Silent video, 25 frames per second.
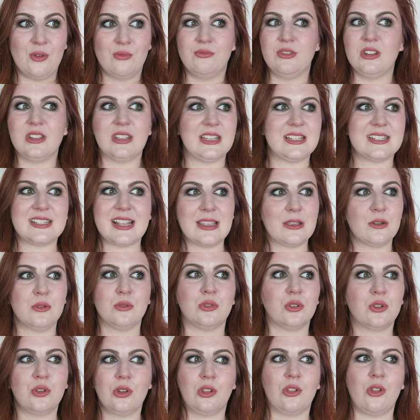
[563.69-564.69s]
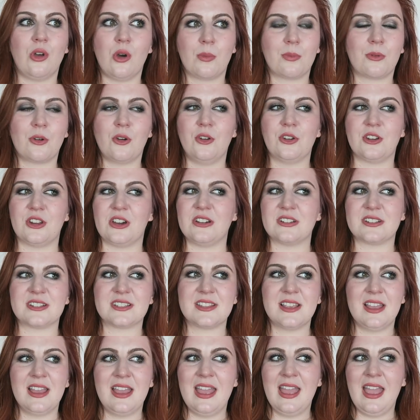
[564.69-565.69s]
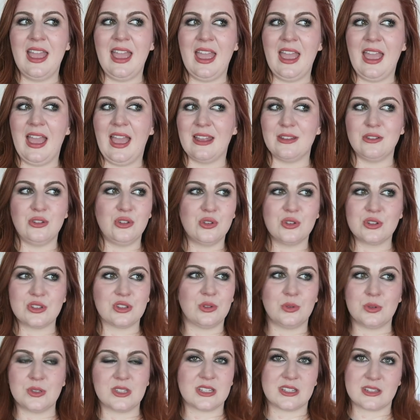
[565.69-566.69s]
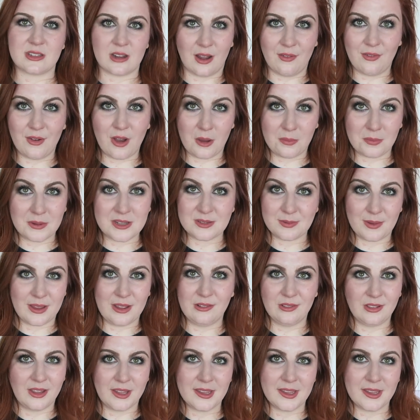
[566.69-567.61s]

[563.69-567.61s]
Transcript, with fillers: really cycle through a lot of products and use loads of stuff up as well.